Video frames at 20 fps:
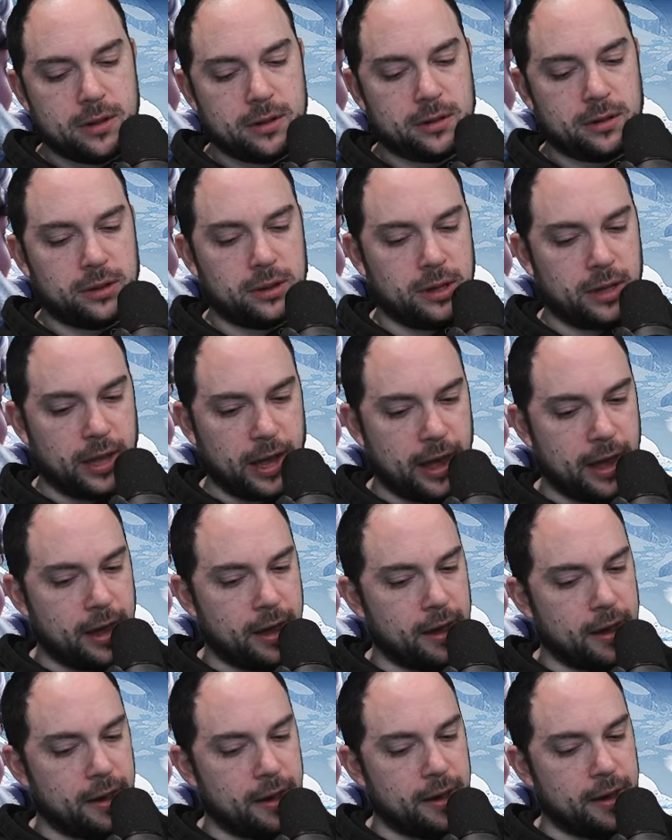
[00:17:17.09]

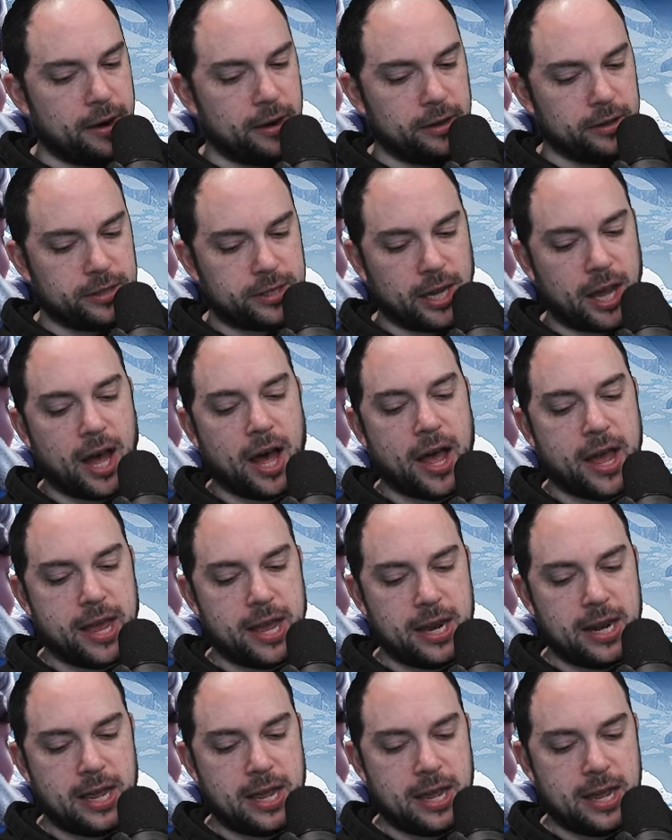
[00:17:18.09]
Little
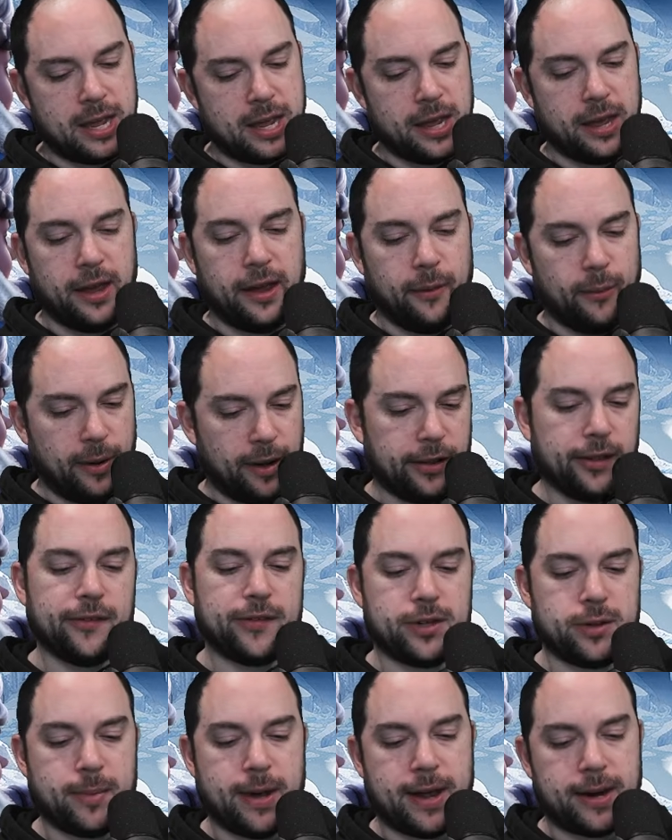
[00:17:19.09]
tiny
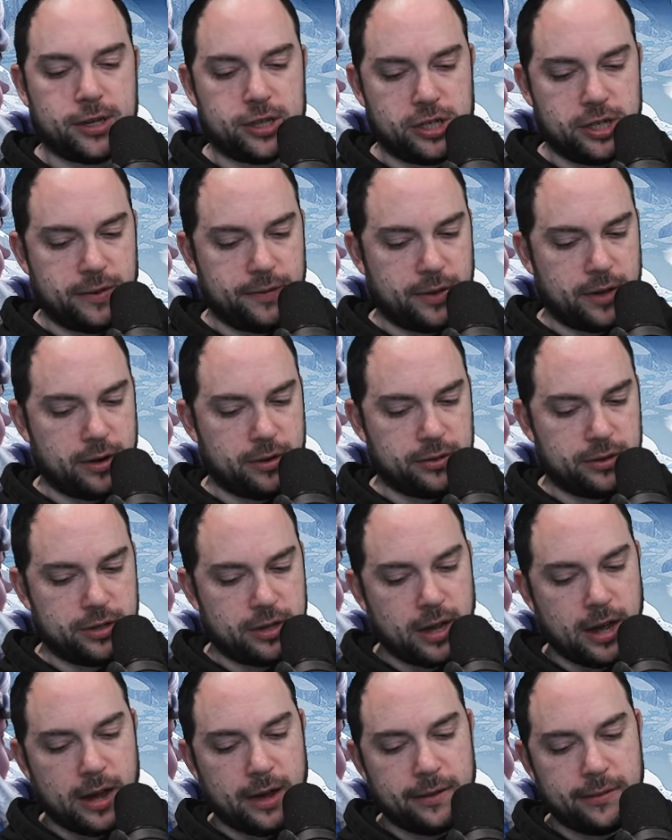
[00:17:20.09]
irrelevant amount of chief gear
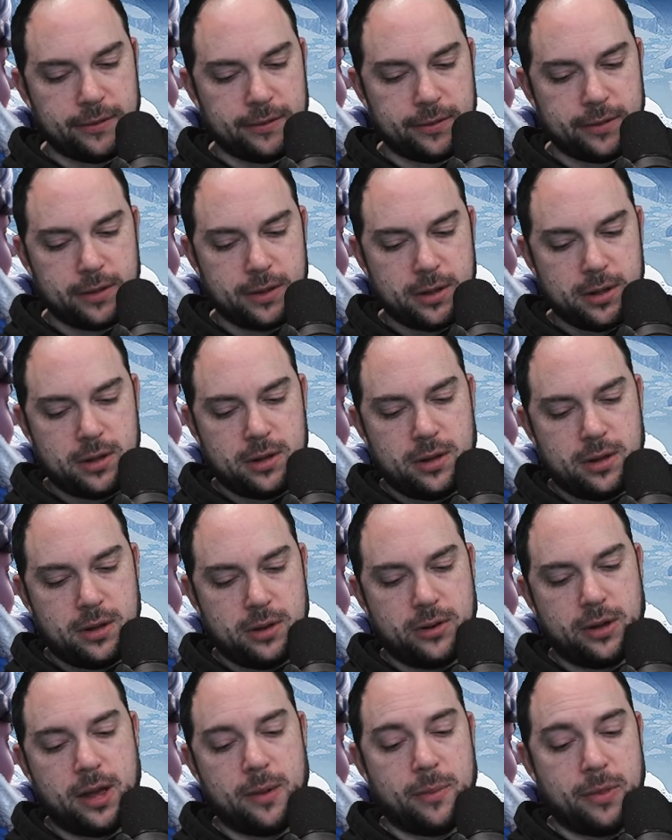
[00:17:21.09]
stuff.
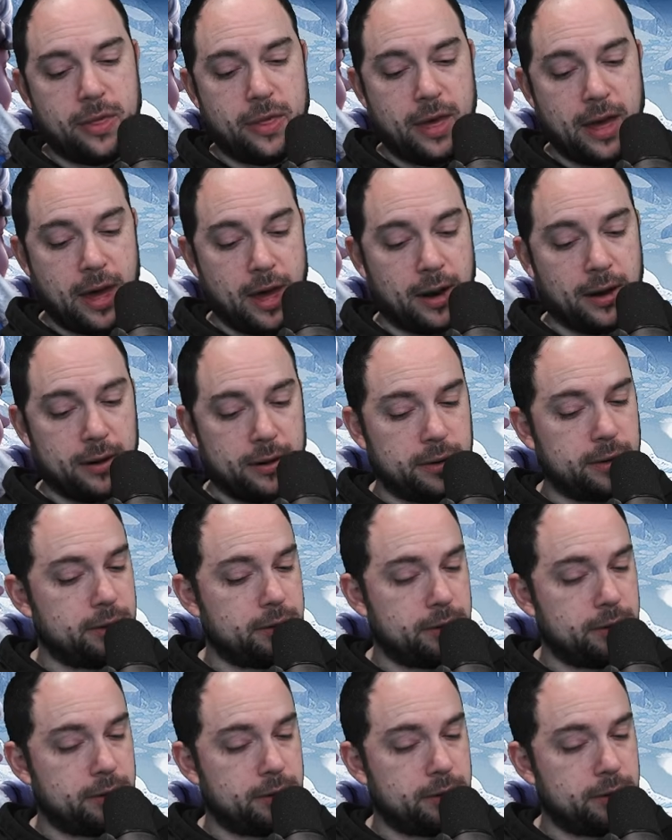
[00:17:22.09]
Okay, but then